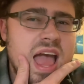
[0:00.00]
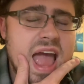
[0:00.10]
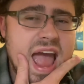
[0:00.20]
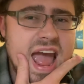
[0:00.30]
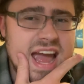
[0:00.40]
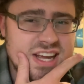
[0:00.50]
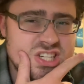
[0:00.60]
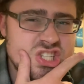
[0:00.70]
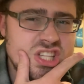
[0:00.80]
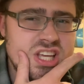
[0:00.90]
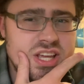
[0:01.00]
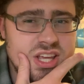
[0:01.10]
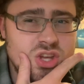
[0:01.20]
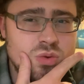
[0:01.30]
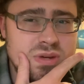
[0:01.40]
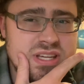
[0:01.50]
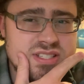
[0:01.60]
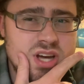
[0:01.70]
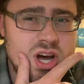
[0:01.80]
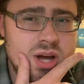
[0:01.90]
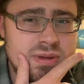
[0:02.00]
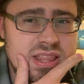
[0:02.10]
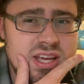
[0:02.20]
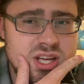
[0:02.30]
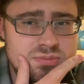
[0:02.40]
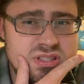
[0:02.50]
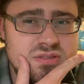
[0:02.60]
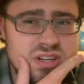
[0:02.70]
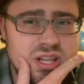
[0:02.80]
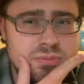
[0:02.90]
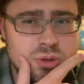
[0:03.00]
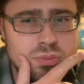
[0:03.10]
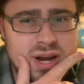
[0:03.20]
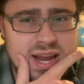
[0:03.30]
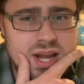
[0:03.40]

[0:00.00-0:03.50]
Actually, cubing is a hobby that helps develop your brain.